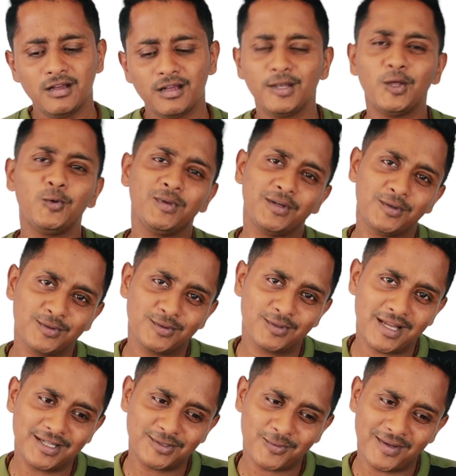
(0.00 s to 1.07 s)
Now, we go to
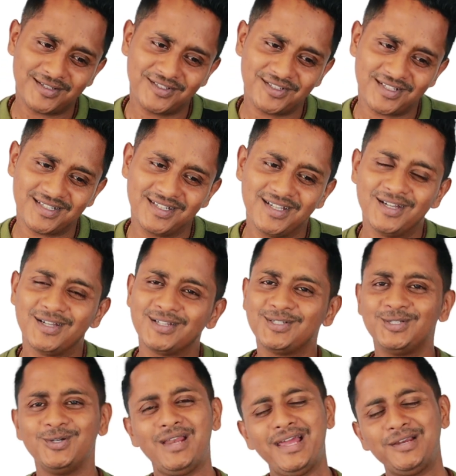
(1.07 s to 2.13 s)
last question.
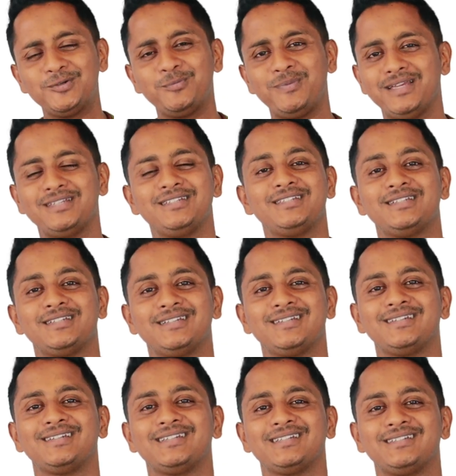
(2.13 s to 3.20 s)
Do you like to paint?
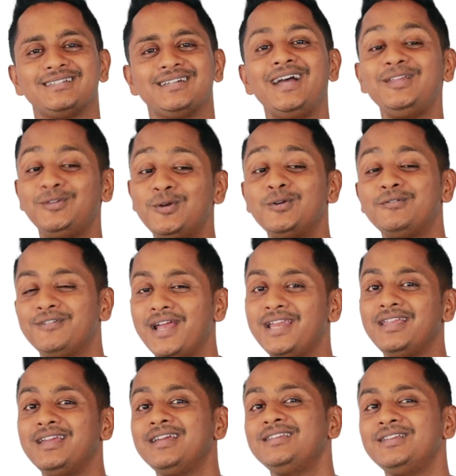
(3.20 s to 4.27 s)
I thought of
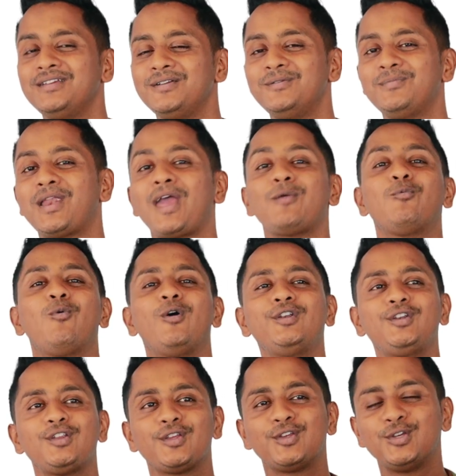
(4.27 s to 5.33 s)
writing it here, but I
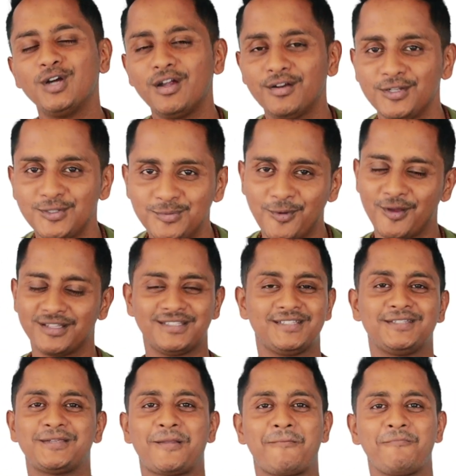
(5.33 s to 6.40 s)
want your
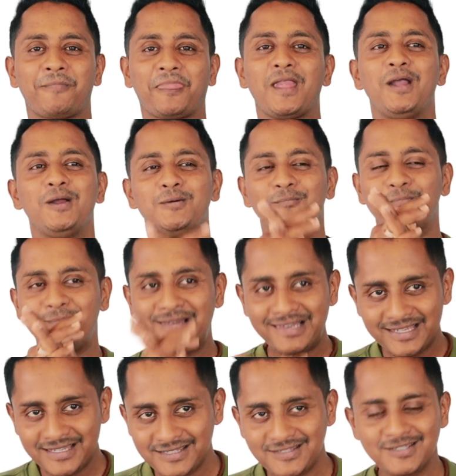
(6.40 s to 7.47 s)
response.
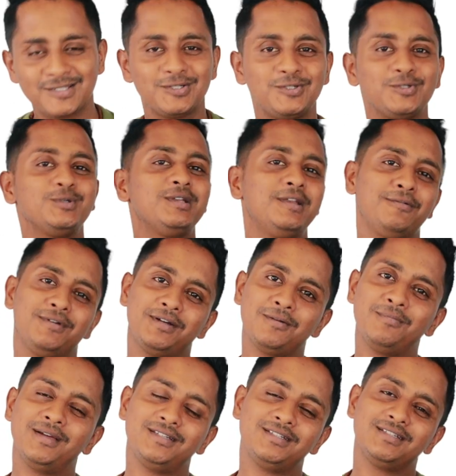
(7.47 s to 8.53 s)
Please do leave a
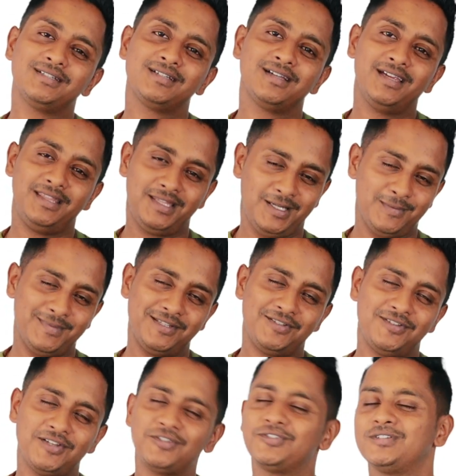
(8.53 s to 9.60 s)
comment in the comment
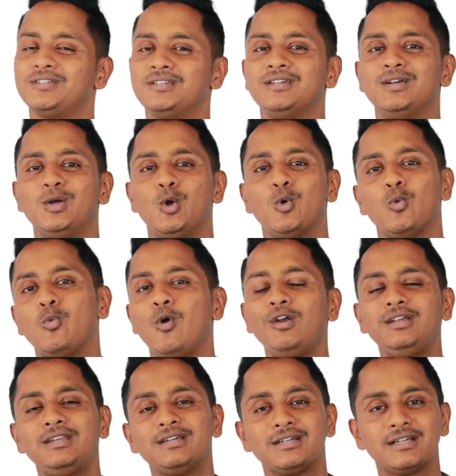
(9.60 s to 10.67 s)
section
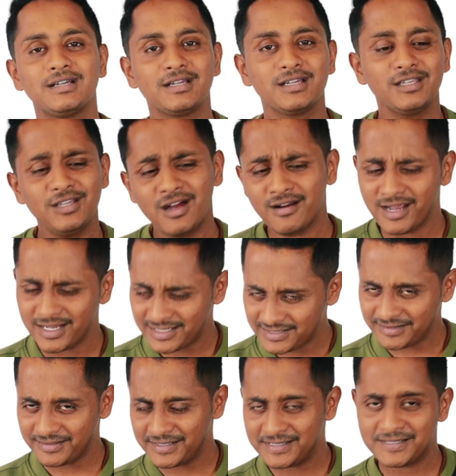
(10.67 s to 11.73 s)
what your
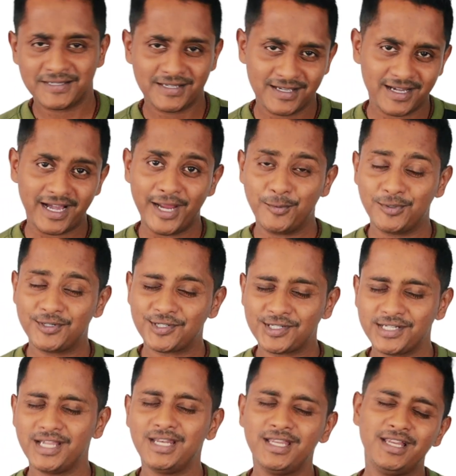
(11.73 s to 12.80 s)
answer is. I would
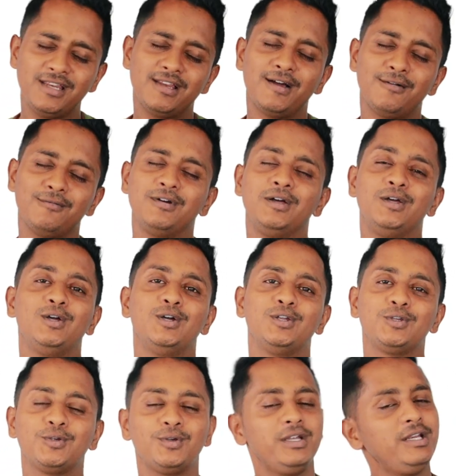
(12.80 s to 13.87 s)
really love
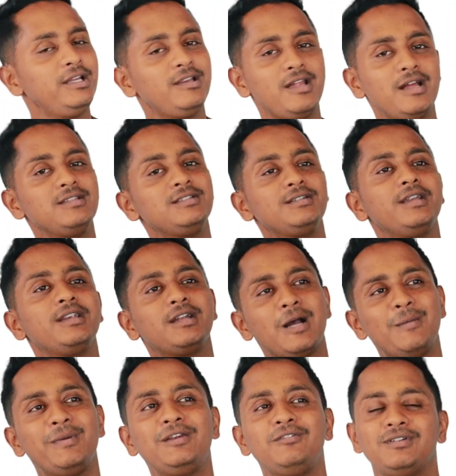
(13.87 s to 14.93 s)
to read your answer and
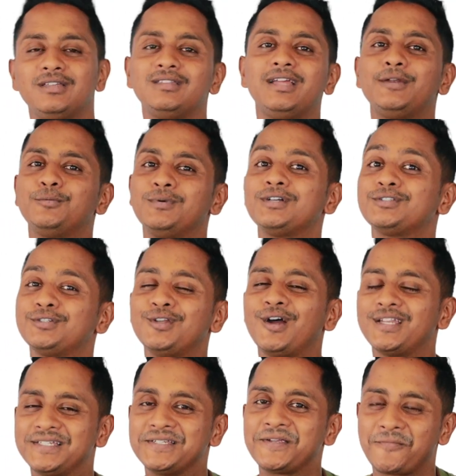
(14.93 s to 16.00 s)
comment whether that works or
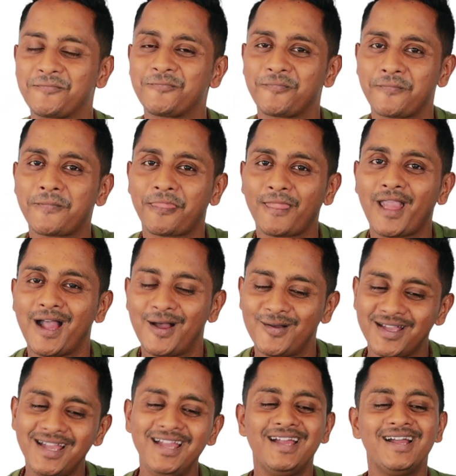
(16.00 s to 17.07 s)
not.
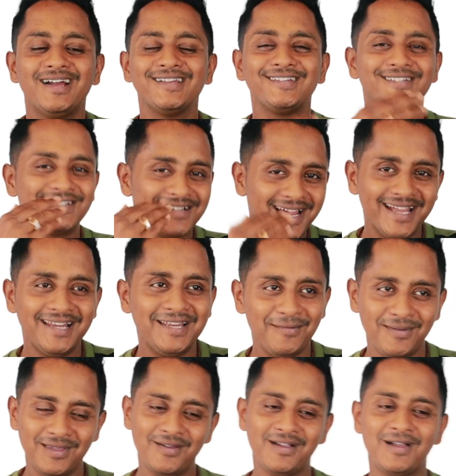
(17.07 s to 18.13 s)
Okay? Try
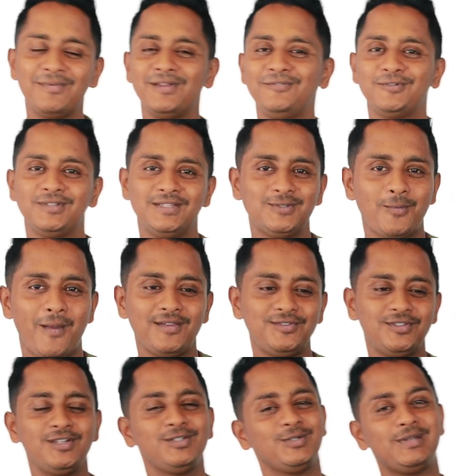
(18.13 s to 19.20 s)
leaving your comment for this
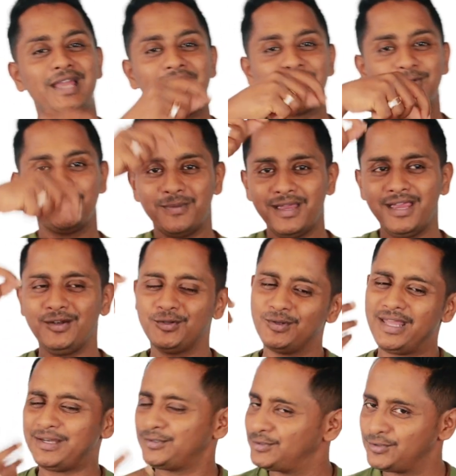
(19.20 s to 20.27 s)
question. Do you like to paint? Do you
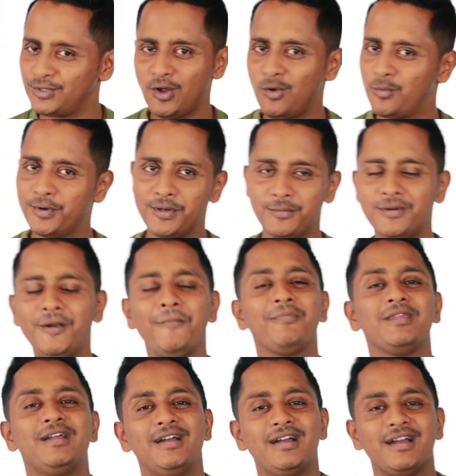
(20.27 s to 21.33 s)
like to draw? Whatever.
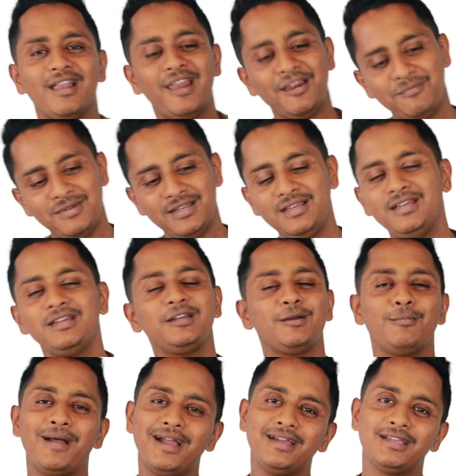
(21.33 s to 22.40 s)
Let me
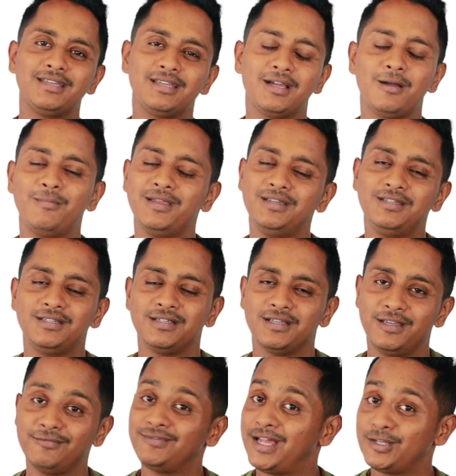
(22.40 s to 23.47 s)
come back and comment
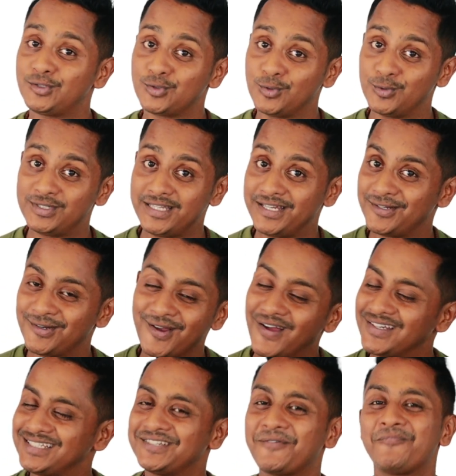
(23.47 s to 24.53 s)
if that scores 8 or
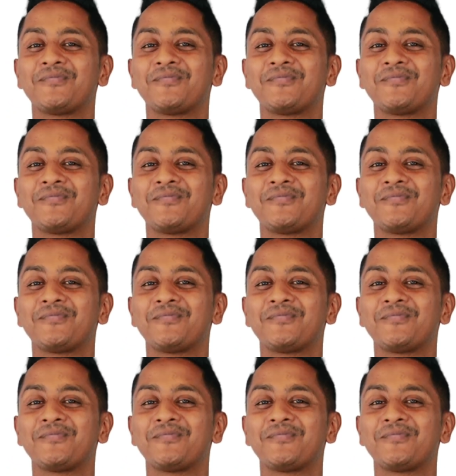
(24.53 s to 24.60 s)
not.